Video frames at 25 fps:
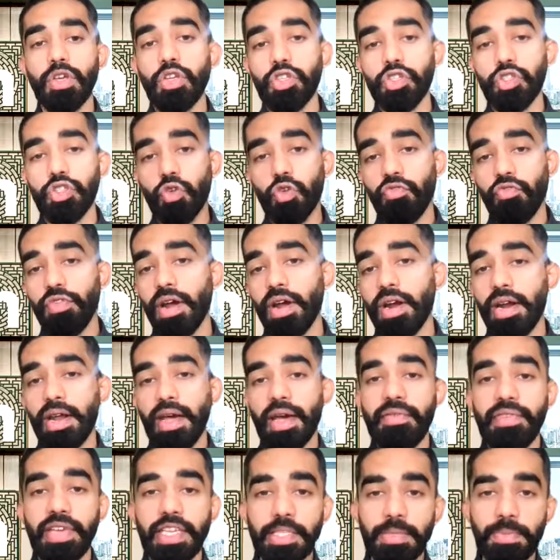So far,
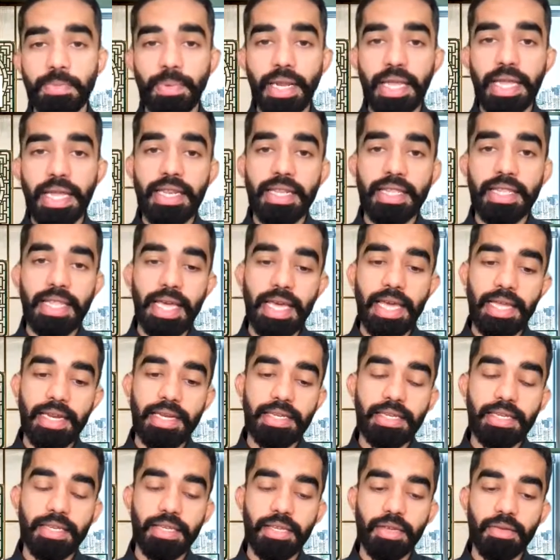I've explained
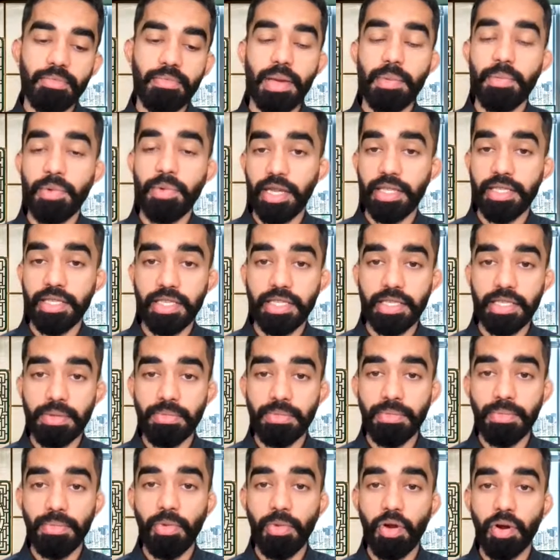that
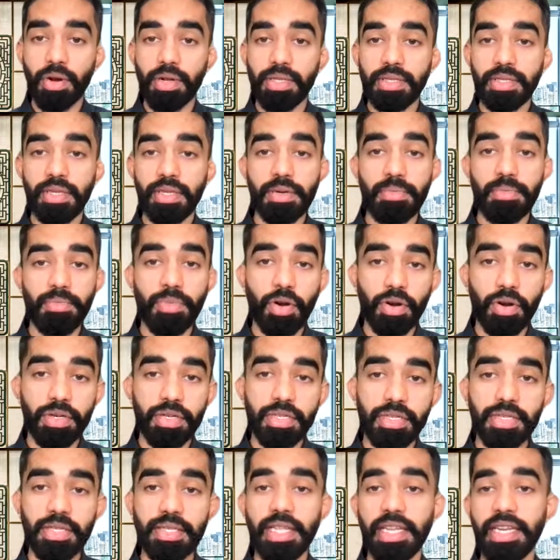memorization models are
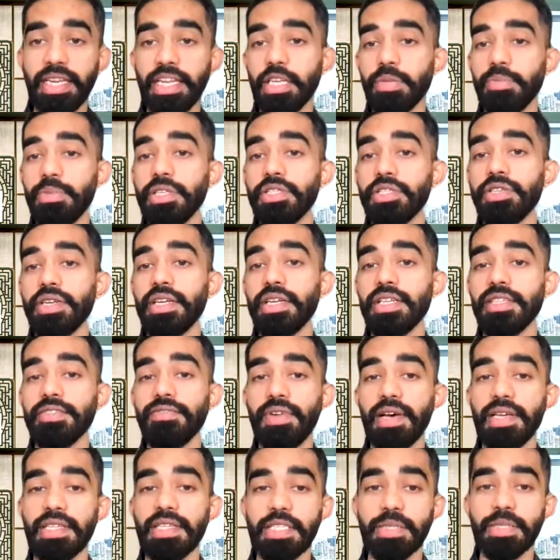important. They need to be trained as
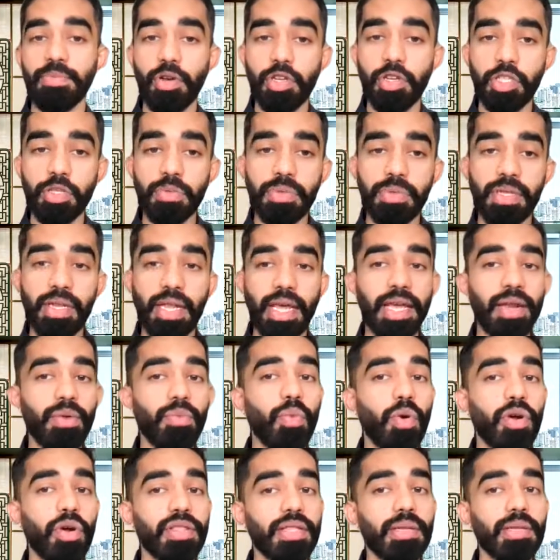fast as possible and
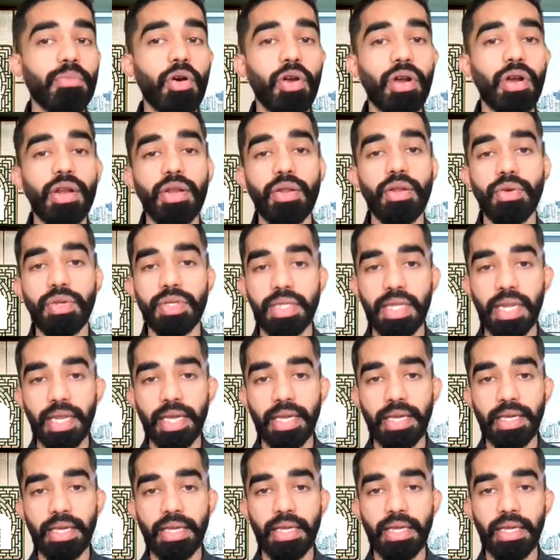what the model looks
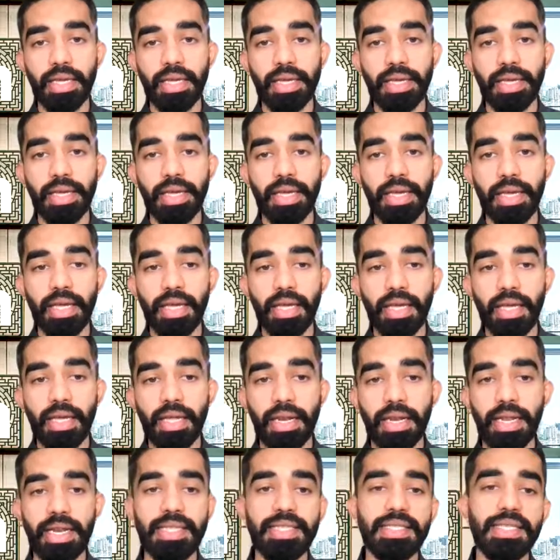like.
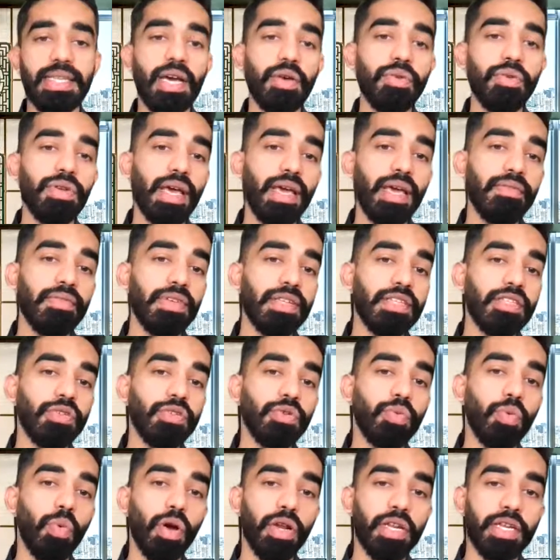Let us now dive
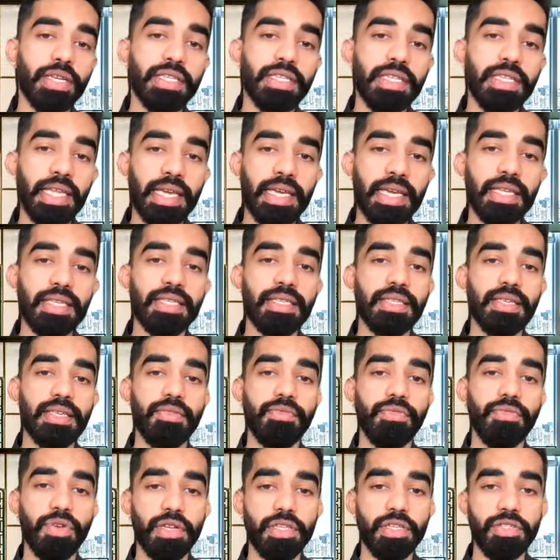into what it takes
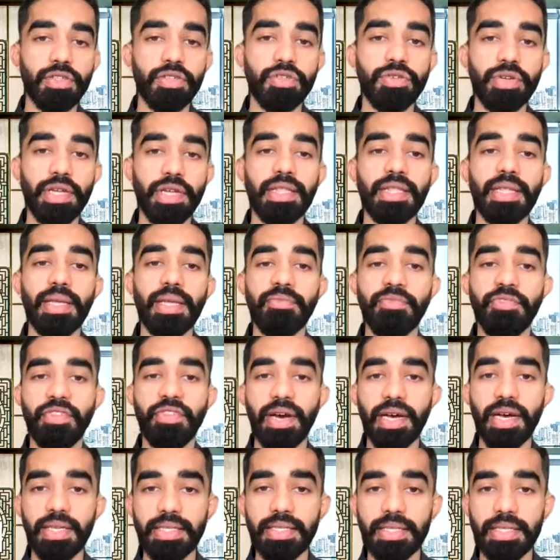for us to train them
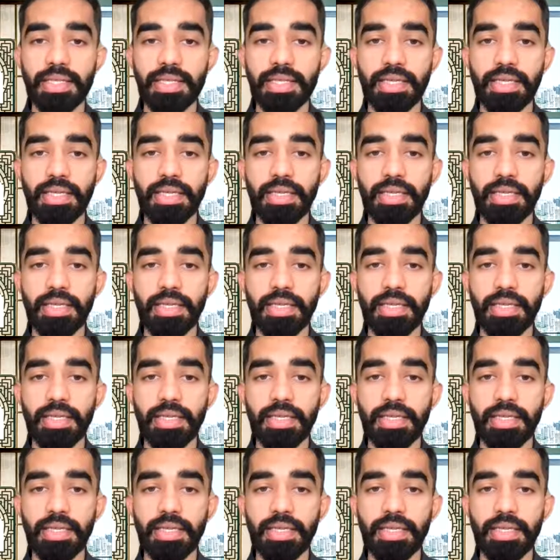fast.